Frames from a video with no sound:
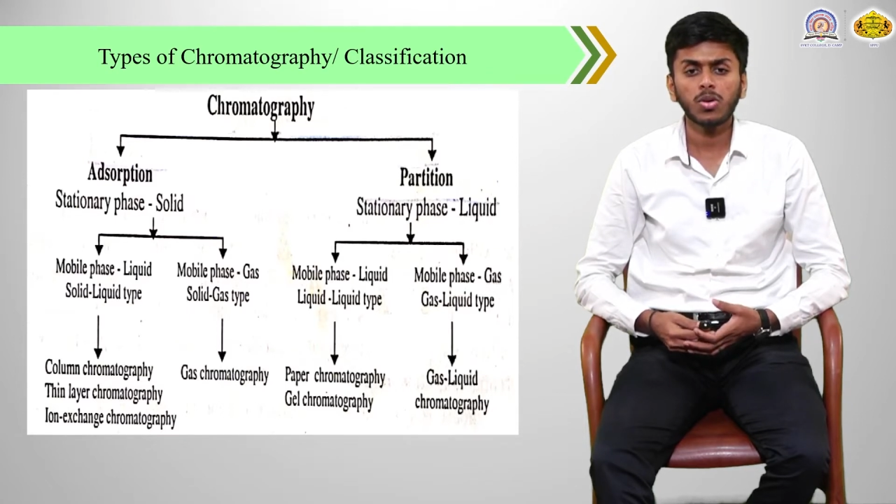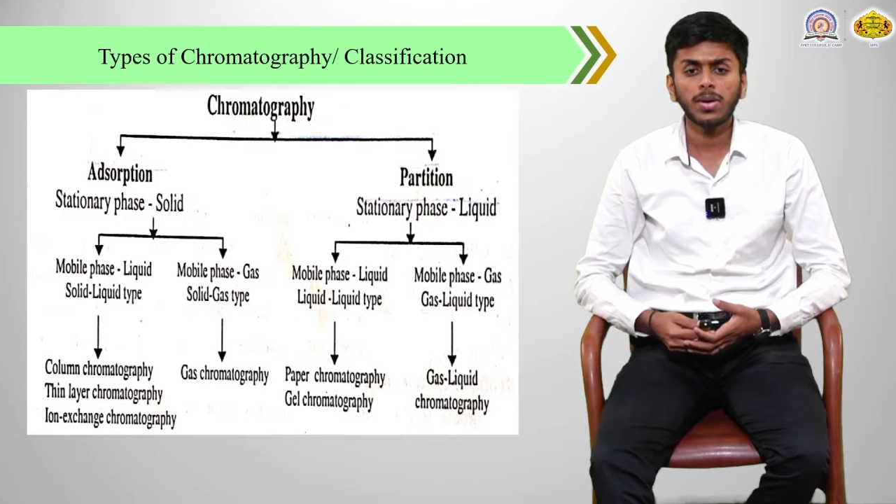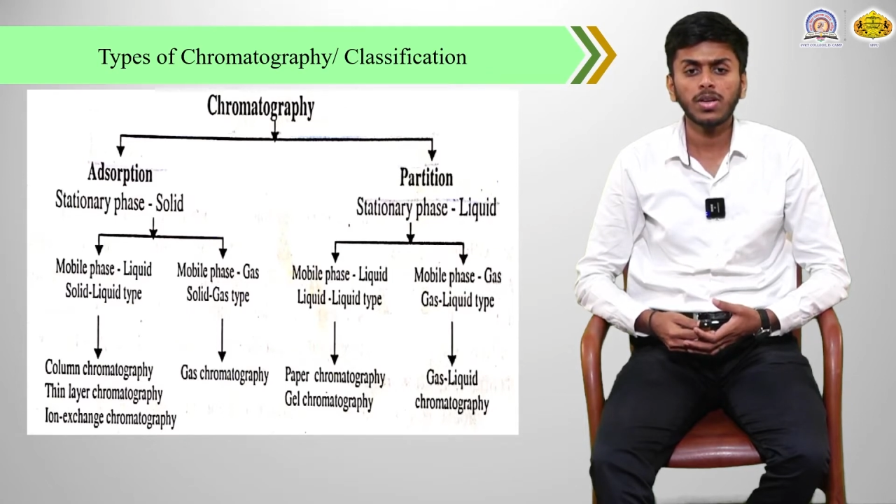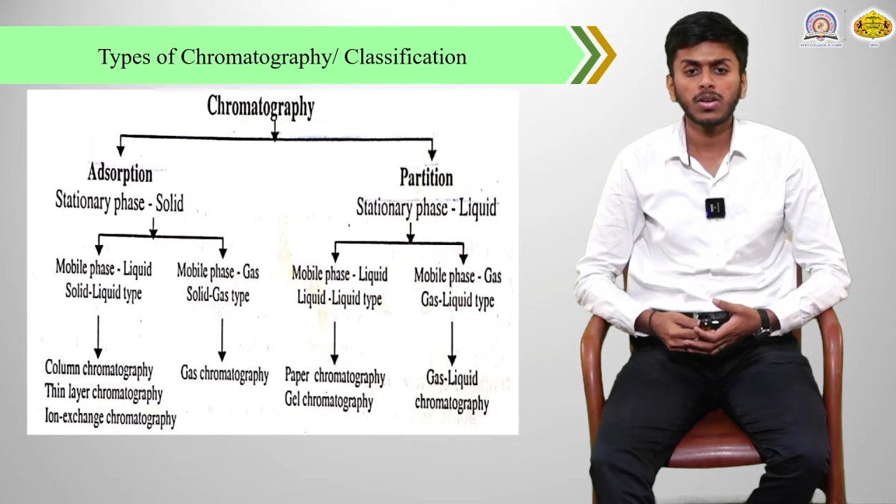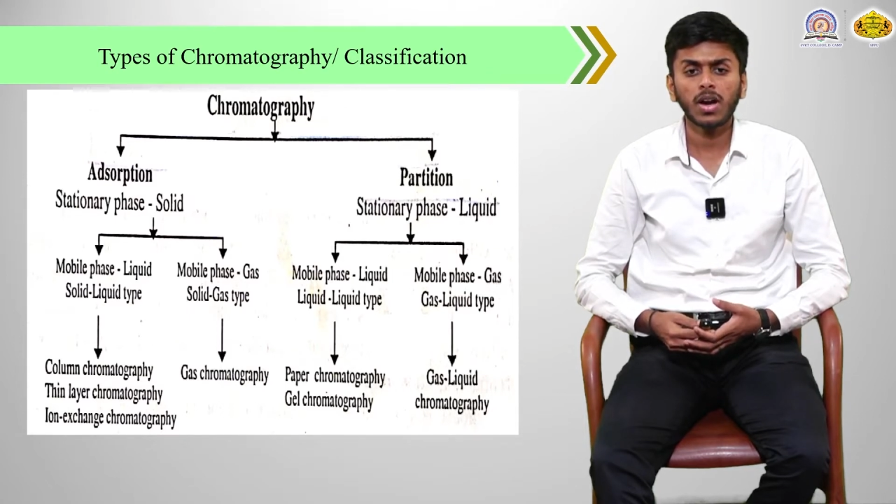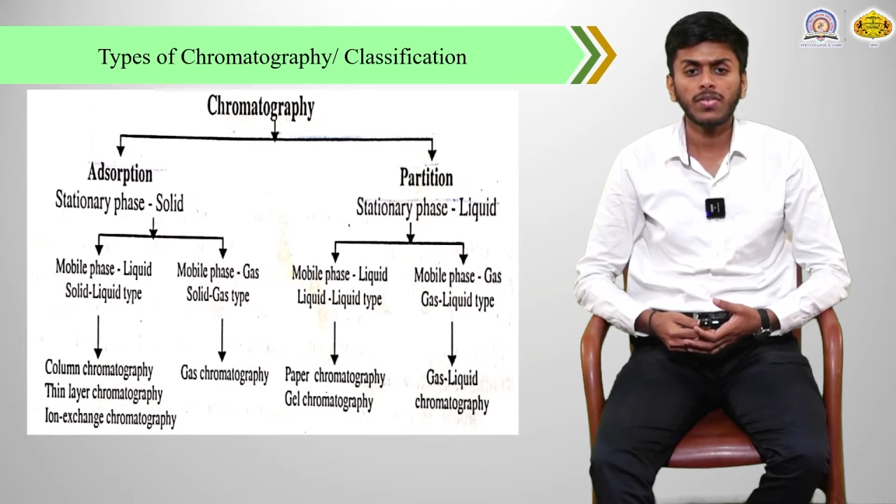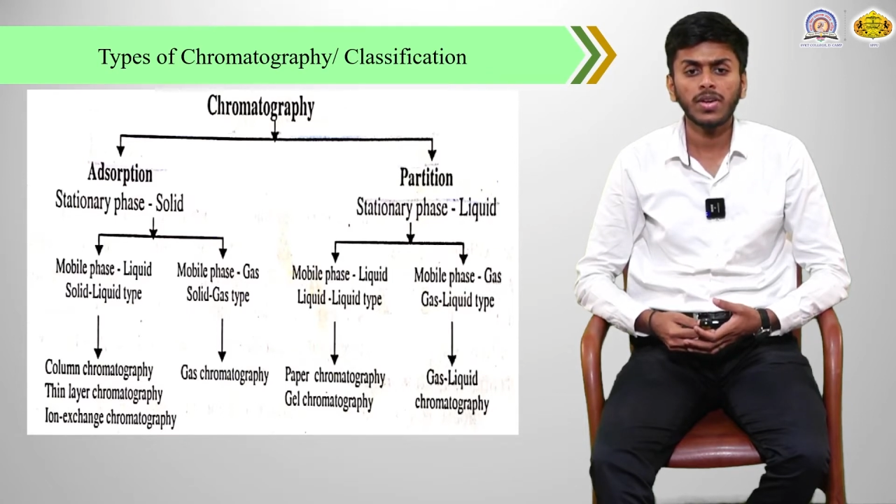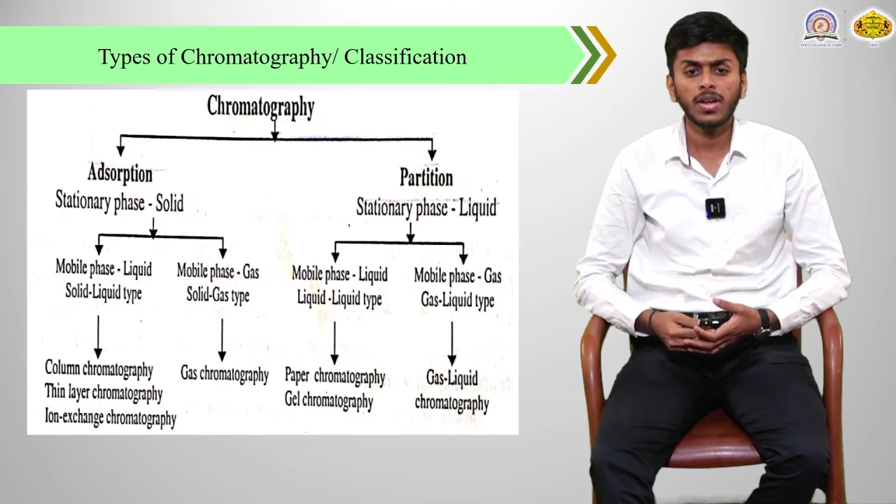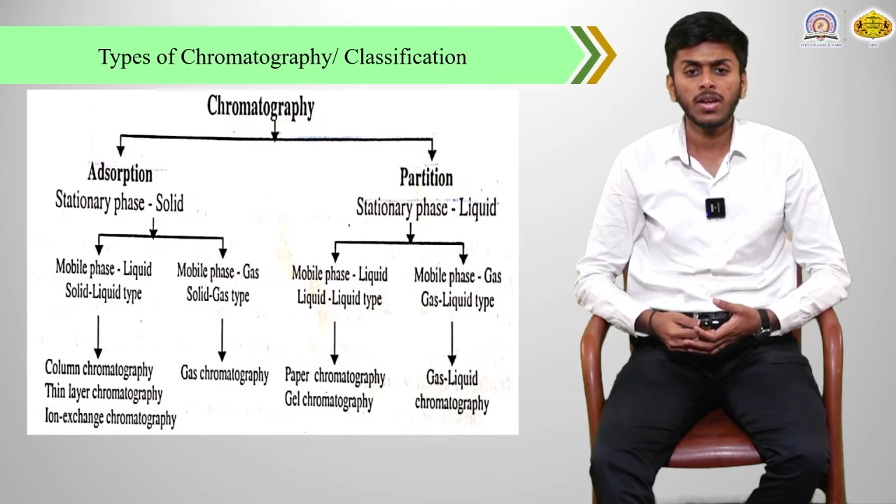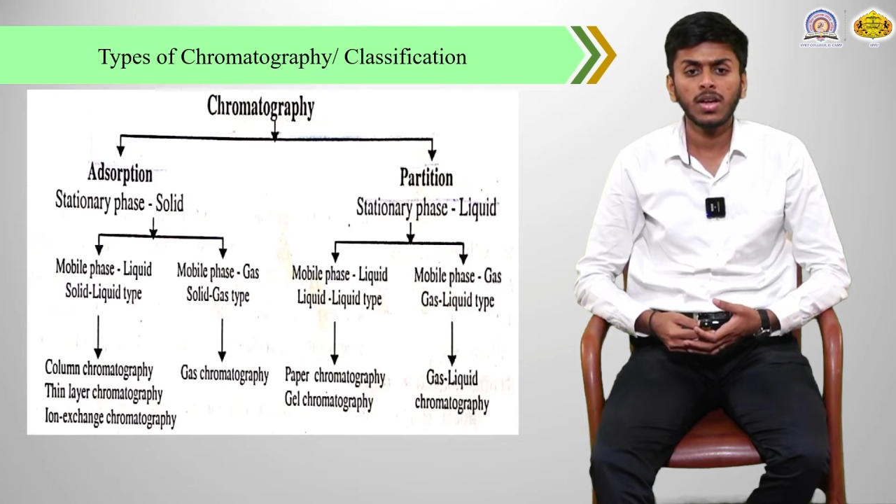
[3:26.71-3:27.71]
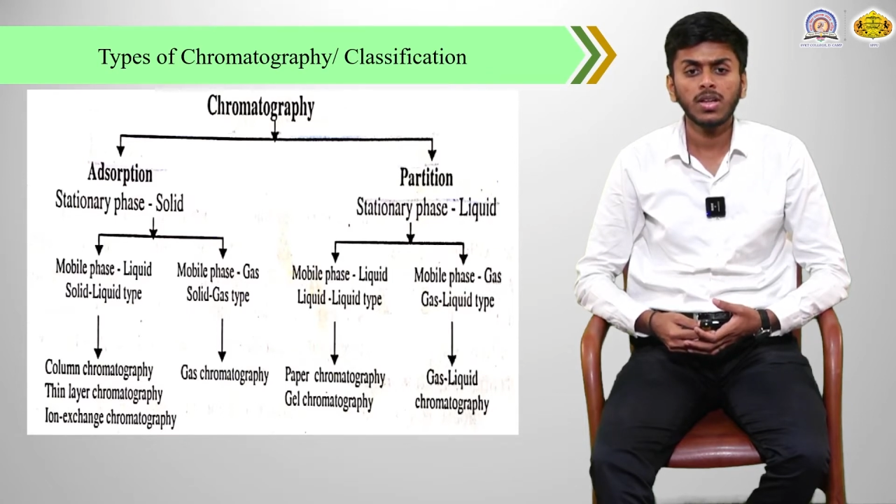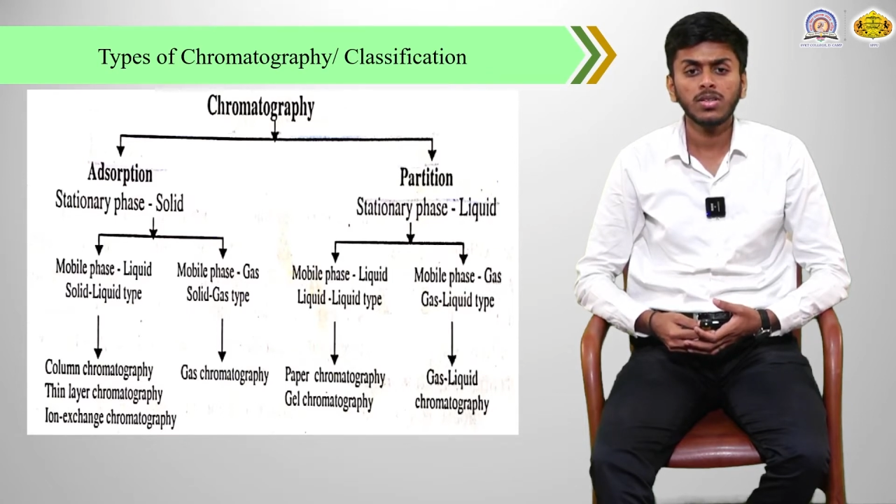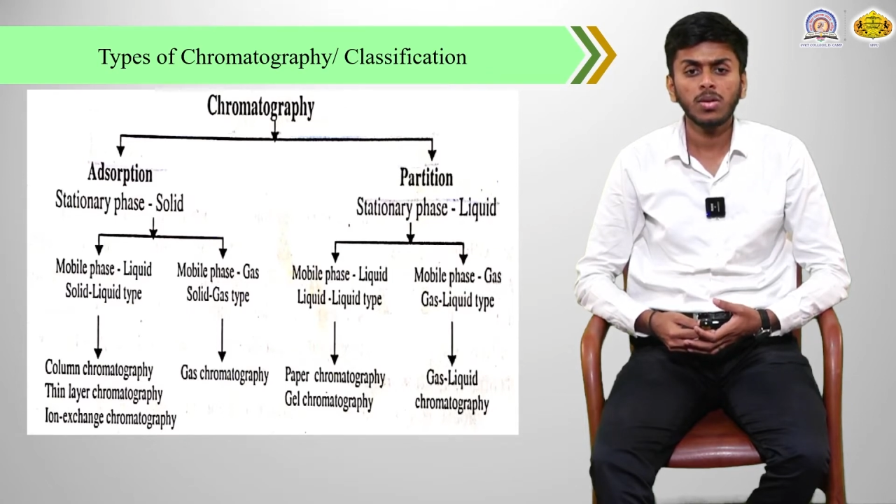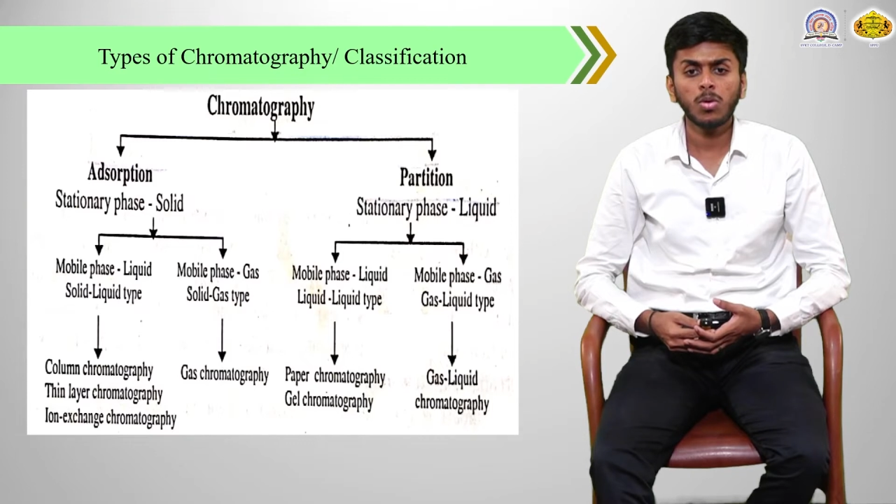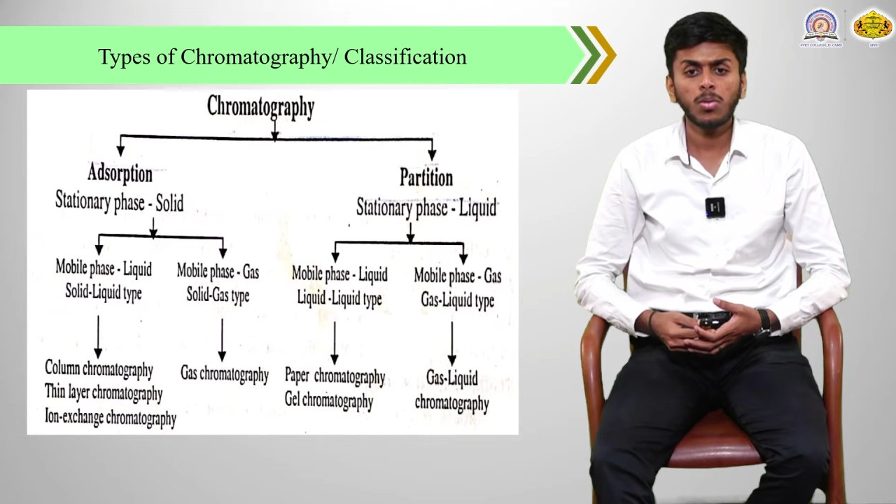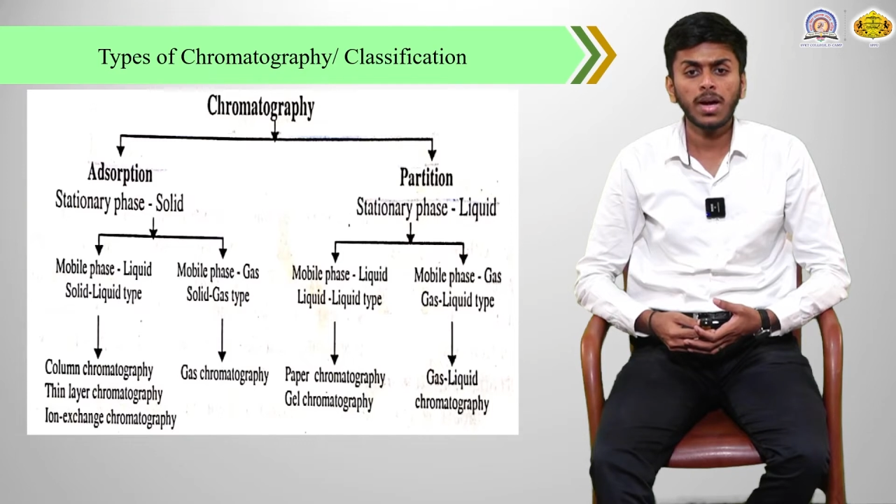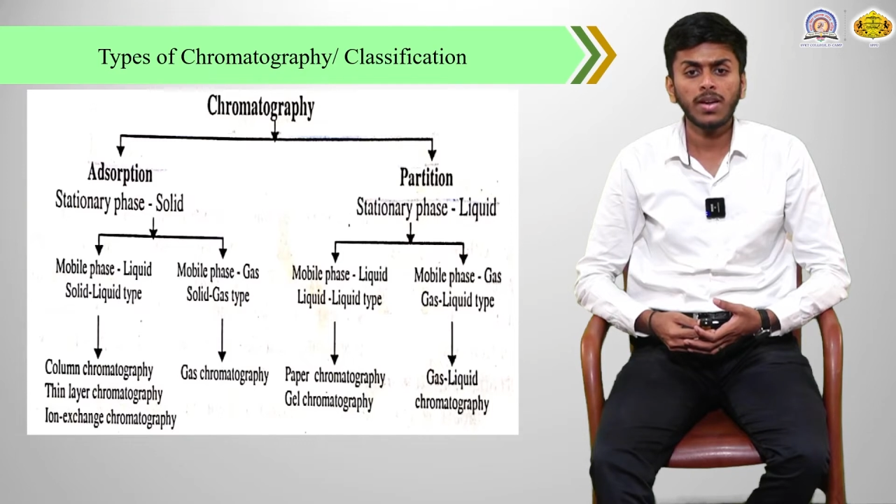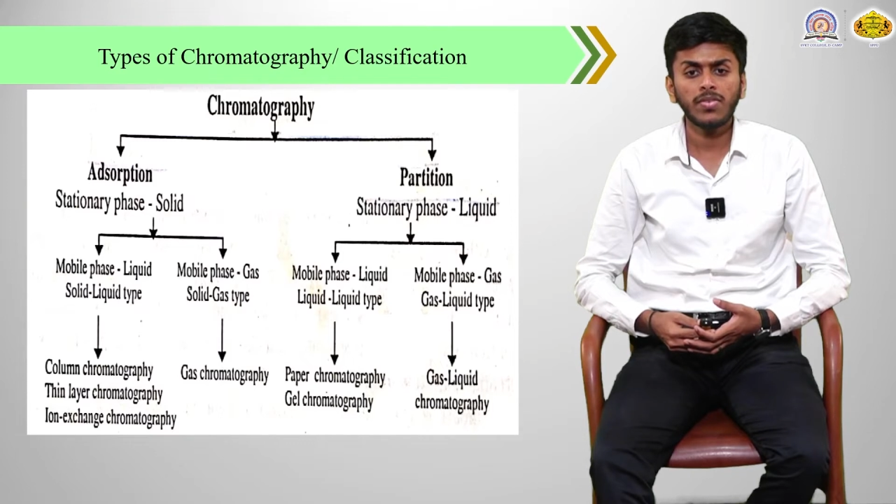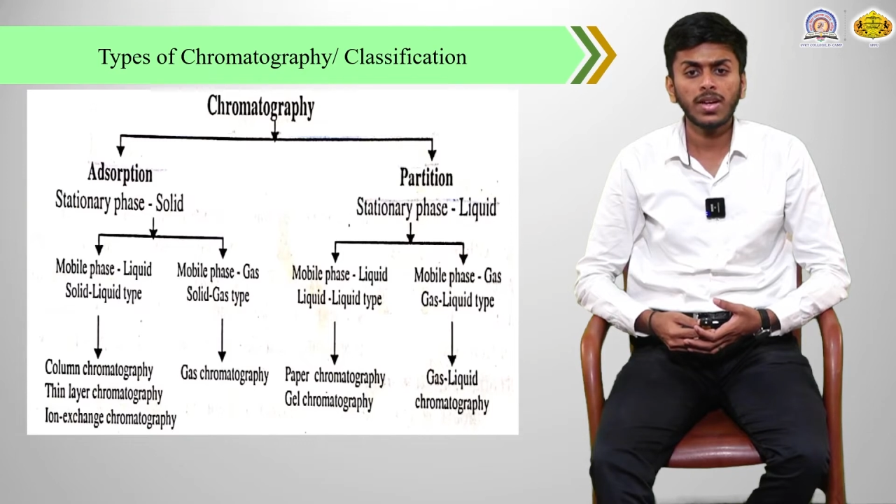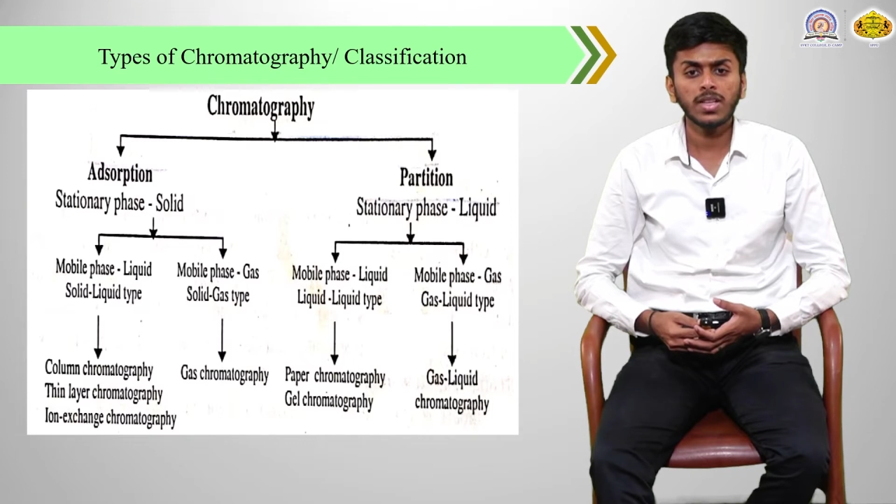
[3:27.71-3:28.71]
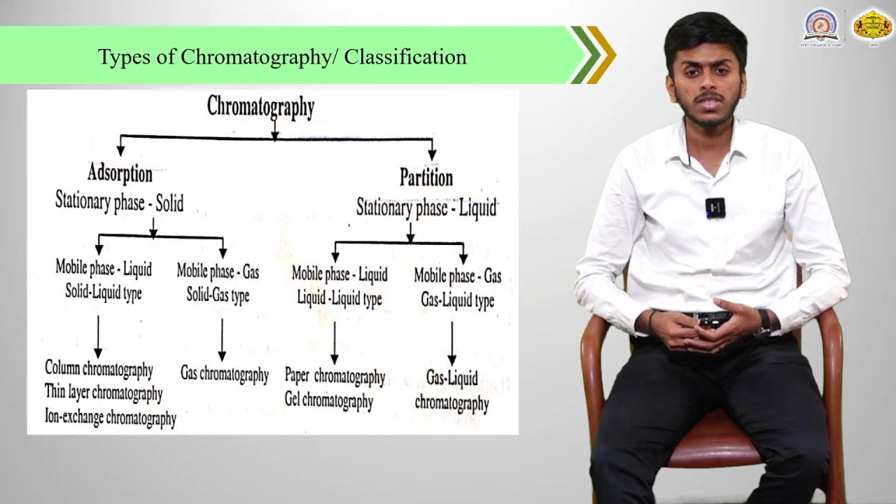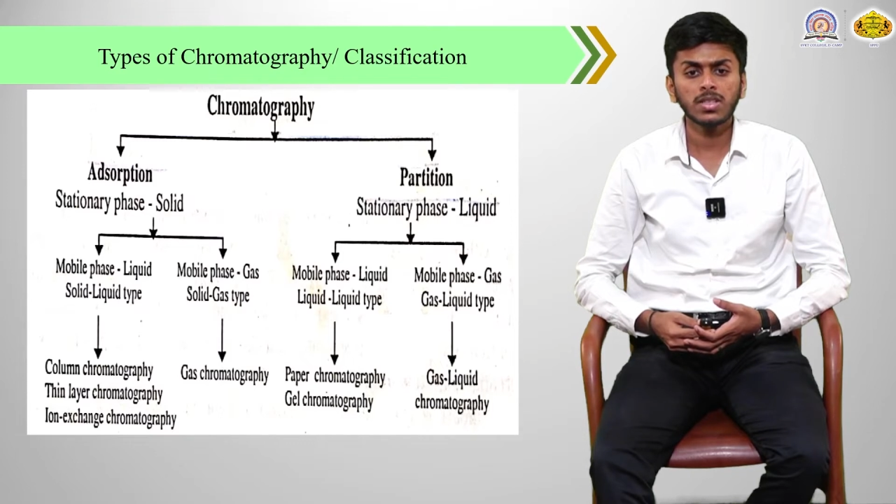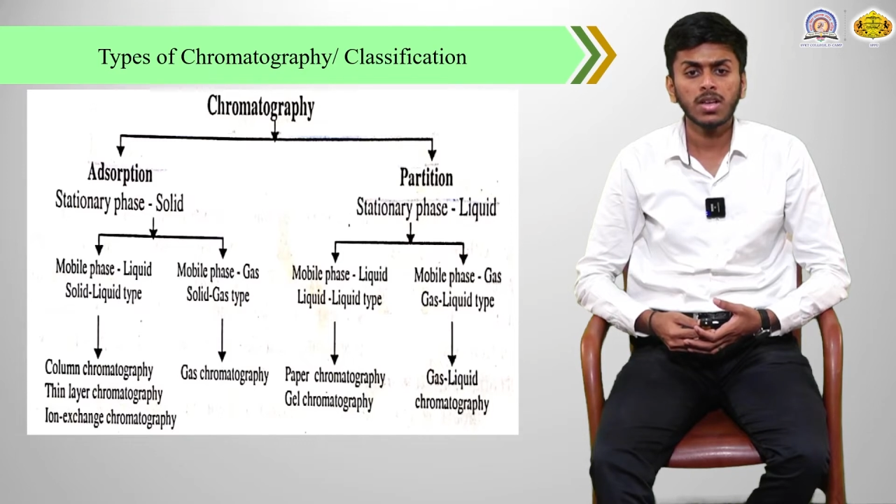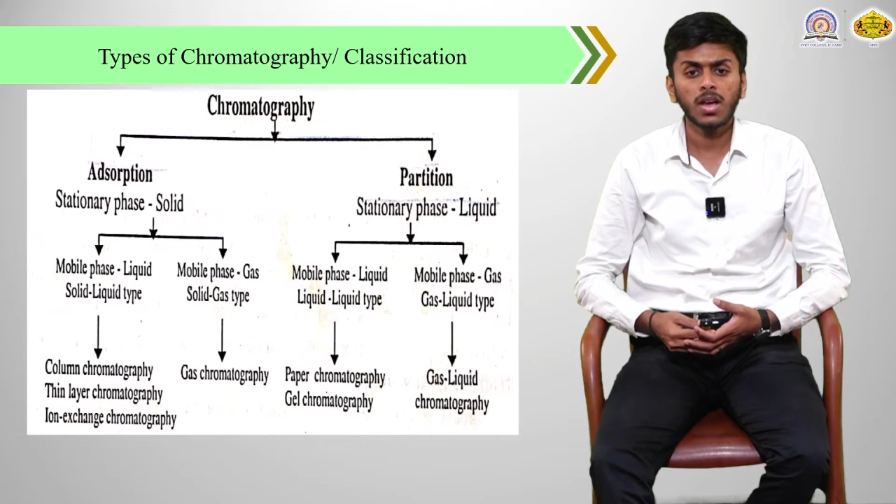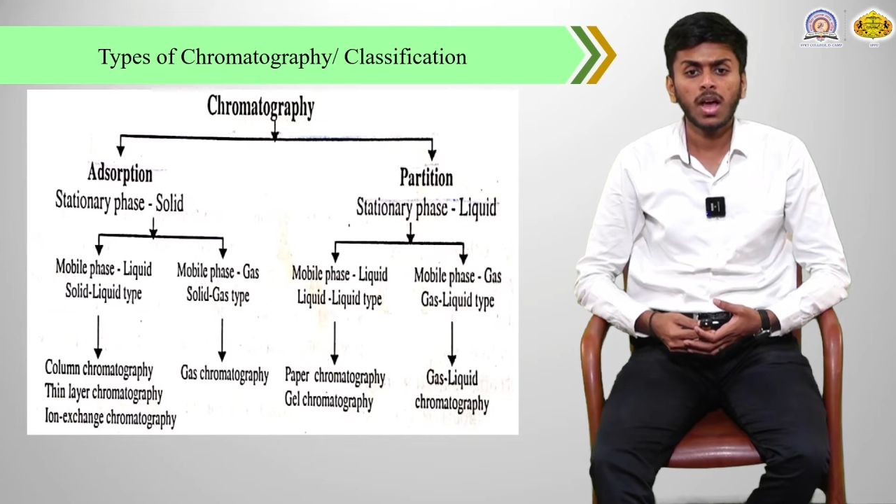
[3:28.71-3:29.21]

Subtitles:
chromatography, the mobile phase